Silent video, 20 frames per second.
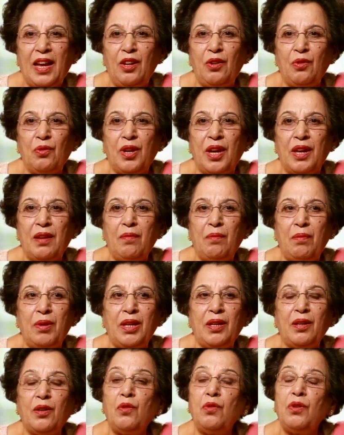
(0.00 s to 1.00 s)
You can
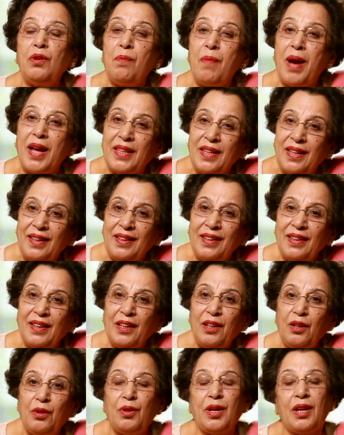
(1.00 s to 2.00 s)
be a good mother,
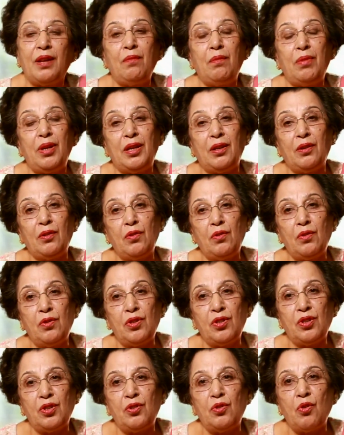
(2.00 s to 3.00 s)
you can be a
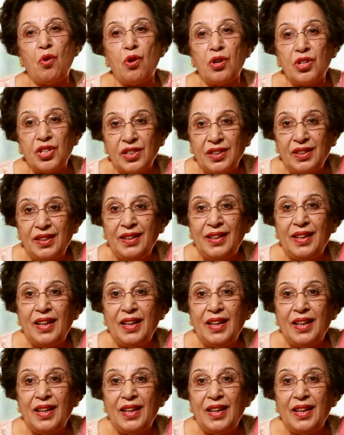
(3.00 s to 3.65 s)
good daughter,